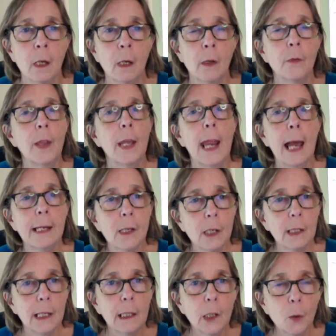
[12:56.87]
they had a
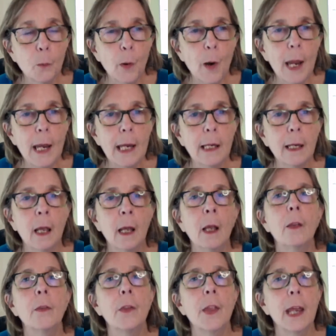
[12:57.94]
little break,
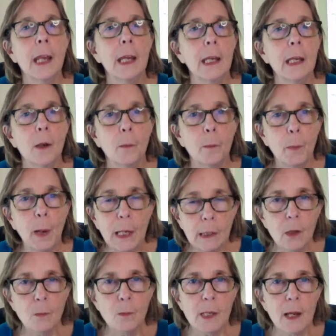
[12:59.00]
they picked
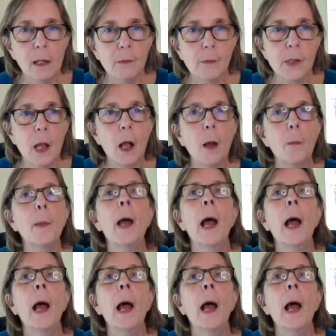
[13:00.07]
themselves up,